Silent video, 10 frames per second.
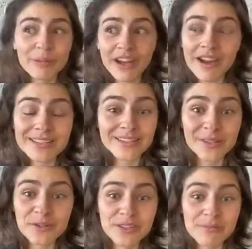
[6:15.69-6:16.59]
But guys, it's
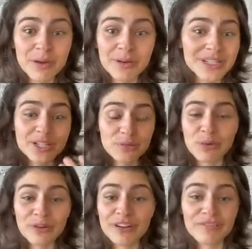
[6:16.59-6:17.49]
so simple. It's just
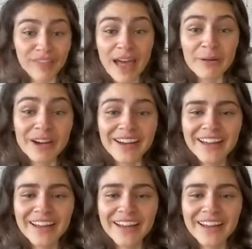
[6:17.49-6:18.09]
water and flour.